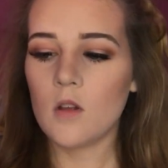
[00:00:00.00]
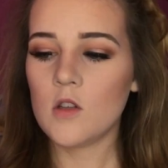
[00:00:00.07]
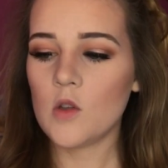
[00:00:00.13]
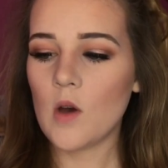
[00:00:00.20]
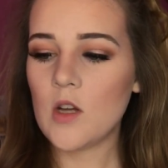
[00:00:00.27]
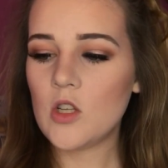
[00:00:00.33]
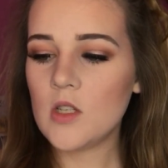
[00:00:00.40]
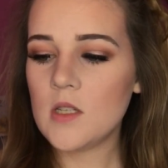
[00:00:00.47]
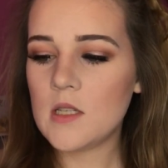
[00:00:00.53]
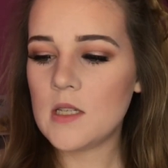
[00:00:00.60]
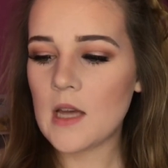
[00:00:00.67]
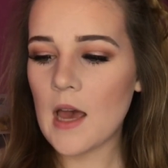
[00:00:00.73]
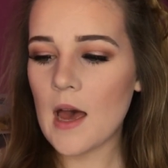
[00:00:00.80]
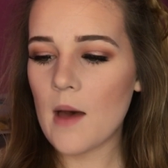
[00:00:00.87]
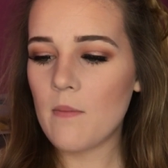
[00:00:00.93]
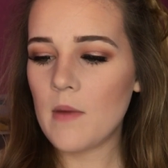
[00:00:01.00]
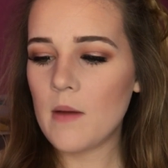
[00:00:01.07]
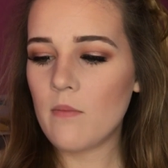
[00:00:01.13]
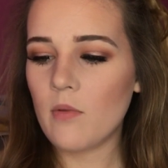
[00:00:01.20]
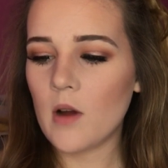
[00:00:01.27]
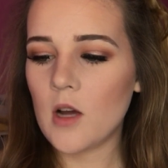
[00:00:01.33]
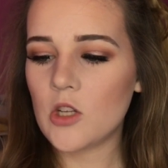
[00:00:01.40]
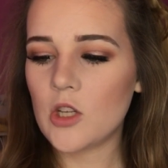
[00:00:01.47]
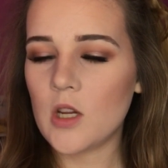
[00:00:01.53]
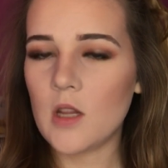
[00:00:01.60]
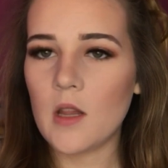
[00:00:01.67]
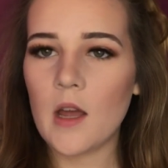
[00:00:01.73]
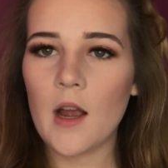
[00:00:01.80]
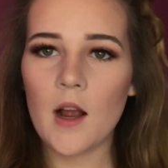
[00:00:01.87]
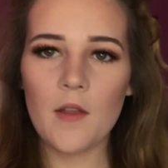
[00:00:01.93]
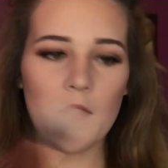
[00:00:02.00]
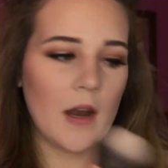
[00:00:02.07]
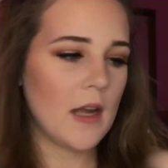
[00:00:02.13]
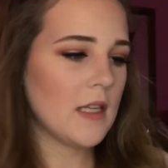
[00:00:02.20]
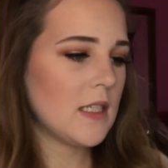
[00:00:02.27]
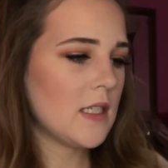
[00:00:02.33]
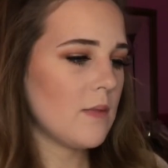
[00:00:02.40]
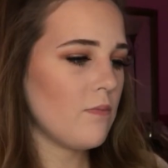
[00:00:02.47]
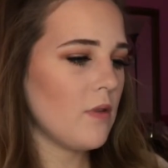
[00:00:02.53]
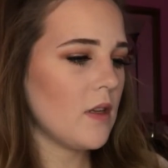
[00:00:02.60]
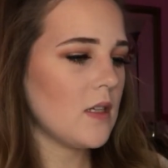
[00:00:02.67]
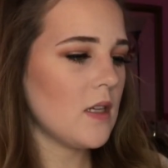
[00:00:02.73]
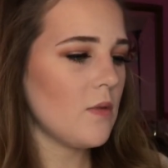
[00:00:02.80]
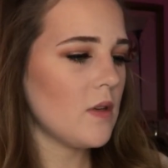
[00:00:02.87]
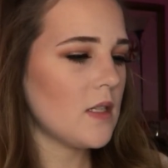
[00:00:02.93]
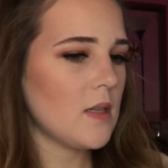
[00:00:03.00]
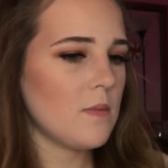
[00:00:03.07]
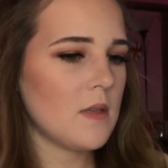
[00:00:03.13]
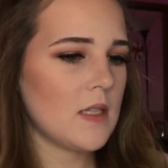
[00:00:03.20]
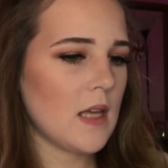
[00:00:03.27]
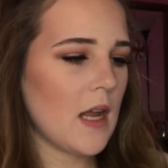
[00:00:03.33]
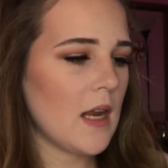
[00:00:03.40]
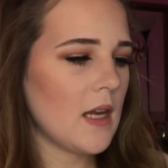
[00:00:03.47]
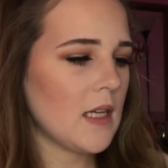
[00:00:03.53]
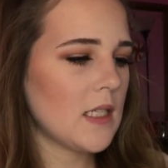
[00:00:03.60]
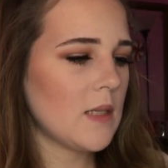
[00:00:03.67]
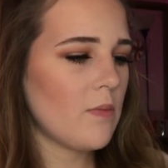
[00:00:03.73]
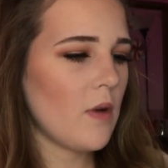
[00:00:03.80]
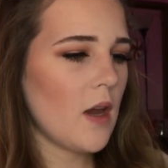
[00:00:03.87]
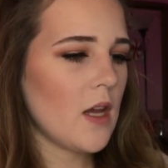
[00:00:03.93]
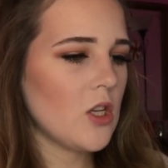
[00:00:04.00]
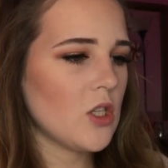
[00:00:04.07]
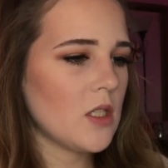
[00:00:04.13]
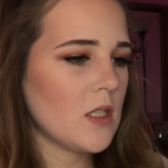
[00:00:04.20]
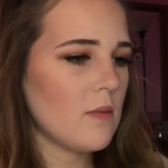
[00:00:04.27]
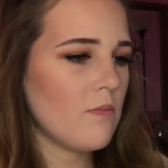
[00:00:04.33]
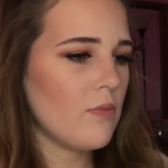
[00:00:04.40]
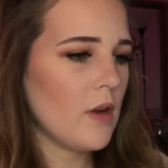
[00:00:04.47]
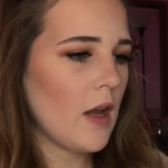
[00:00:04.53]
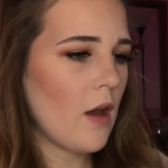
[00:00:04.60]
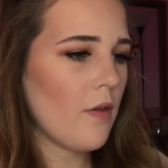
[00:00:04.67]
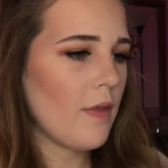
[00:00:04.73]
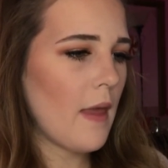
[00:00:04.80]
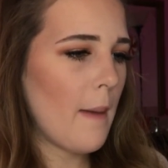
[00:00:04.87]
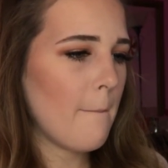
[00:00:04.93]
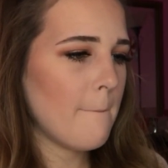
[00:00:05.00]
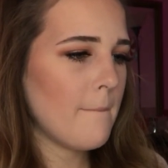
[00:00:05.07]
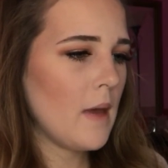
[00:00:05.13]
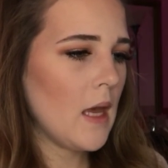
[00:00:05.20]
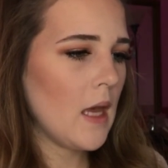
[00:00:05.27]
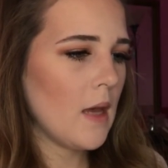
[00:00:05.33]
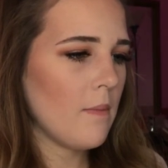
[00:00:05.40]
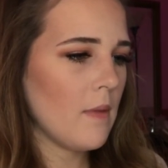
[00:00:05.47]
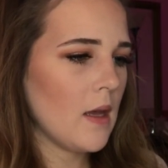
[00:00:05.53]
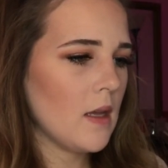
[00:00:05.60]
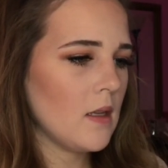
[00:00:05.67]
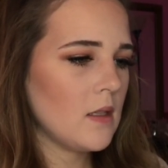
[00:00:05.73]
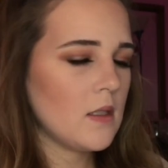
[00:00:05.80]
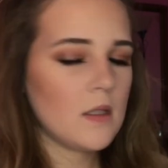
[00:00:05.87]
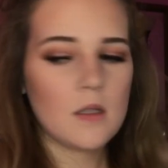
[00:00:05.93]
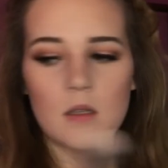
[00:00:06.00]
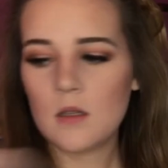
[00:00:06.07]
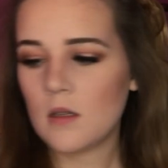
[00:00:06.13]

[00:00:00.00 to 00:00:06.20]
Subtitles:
So I just dab my brush in there and then I spritz it with some setting spray just to bring out that pigment.